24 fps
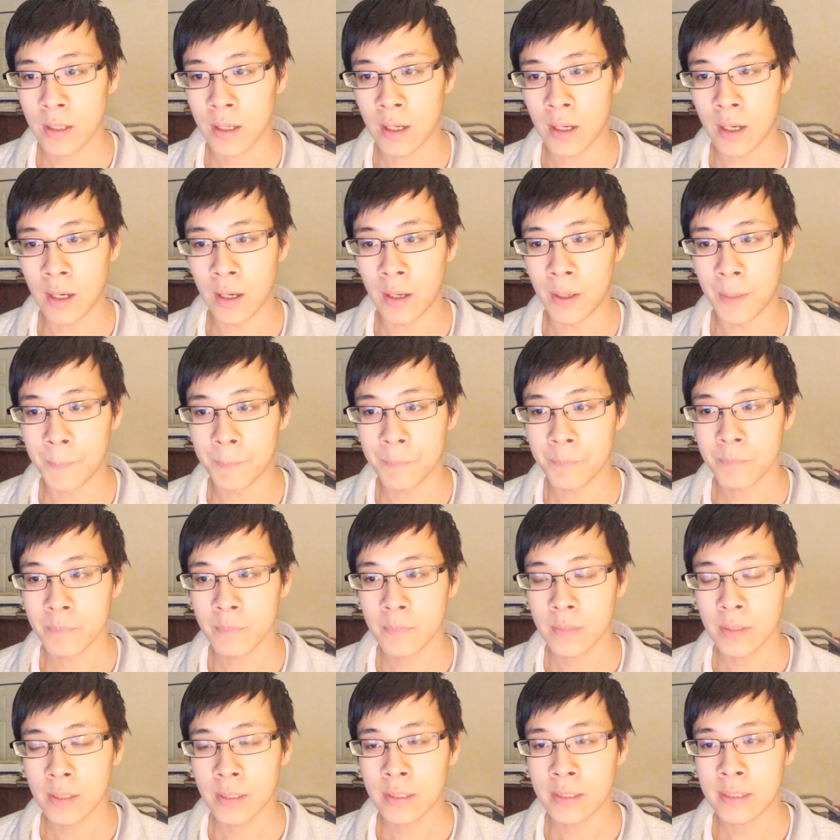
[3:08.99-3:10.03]
uh,
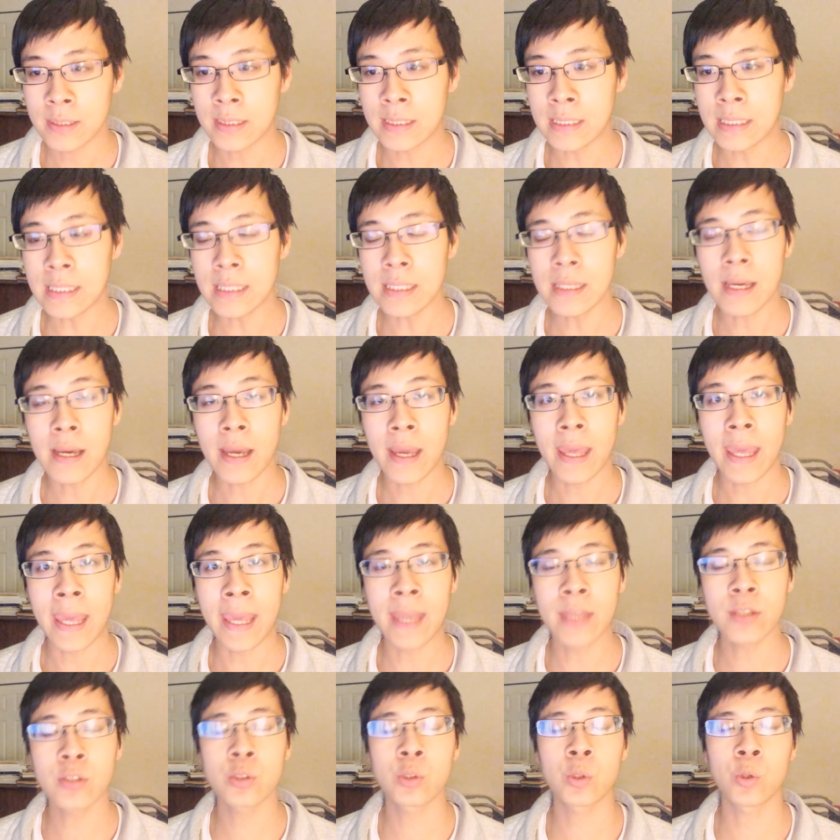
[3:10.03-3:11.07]
he
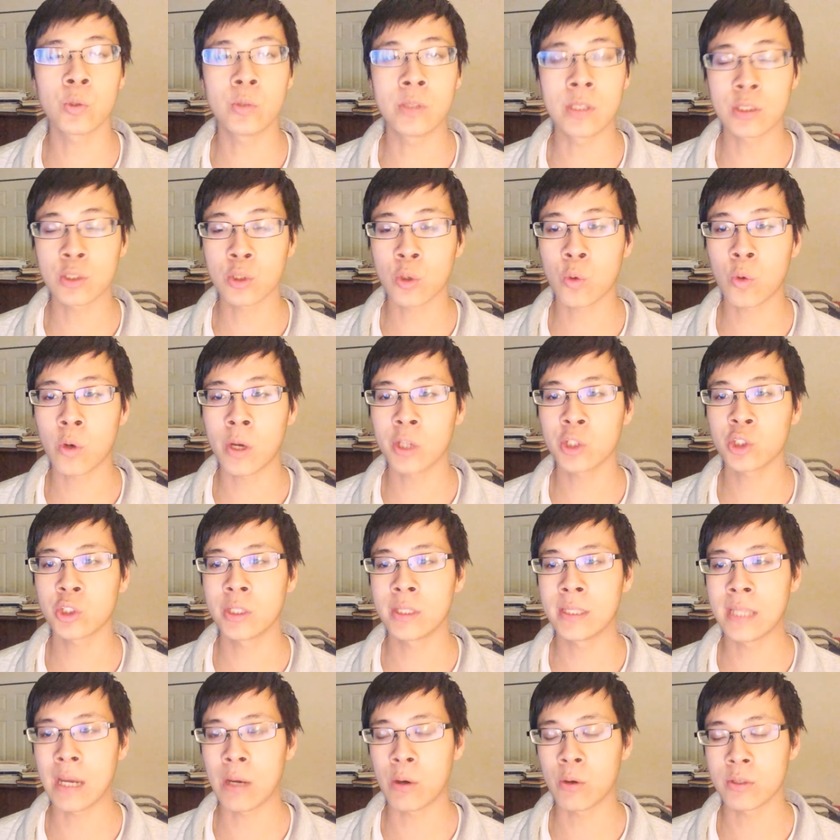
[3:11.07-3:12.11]
answered this
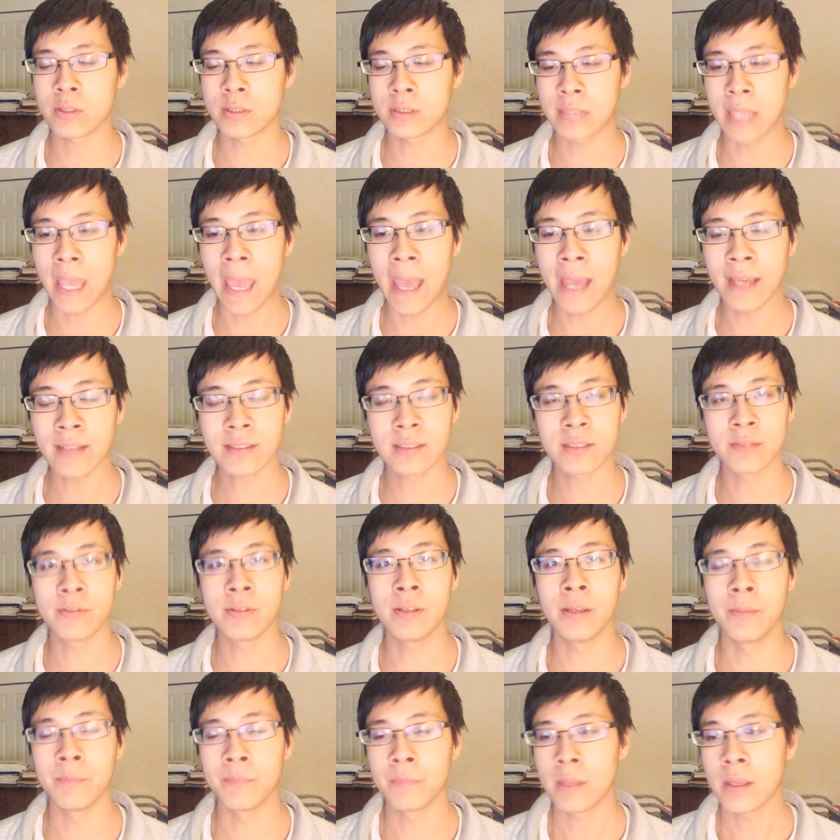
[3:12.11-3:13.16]
question that was asked of
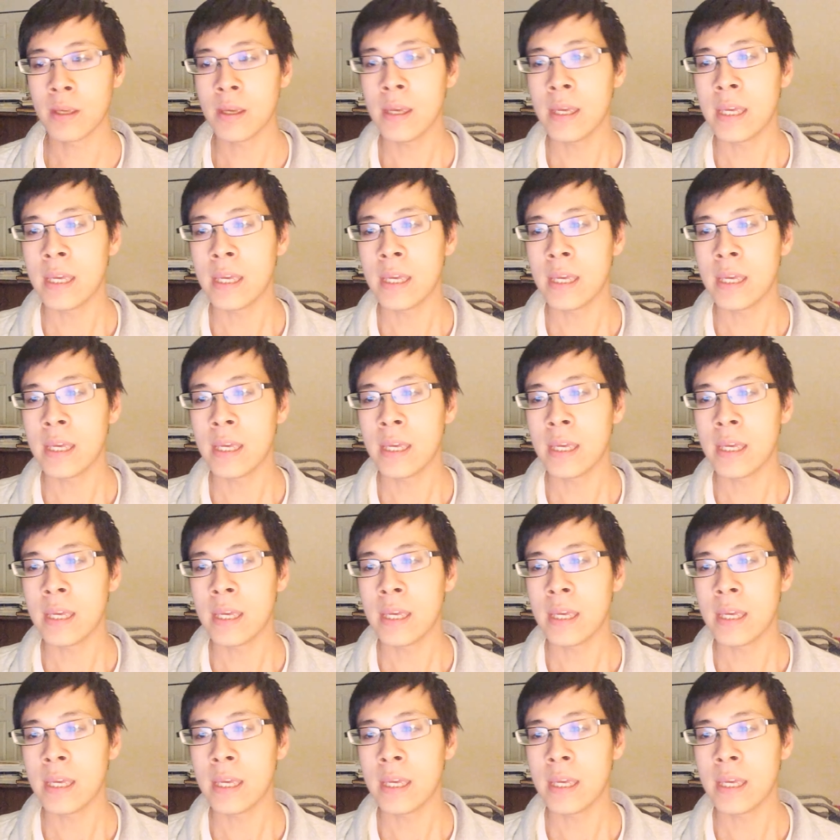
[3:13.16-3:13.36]
him: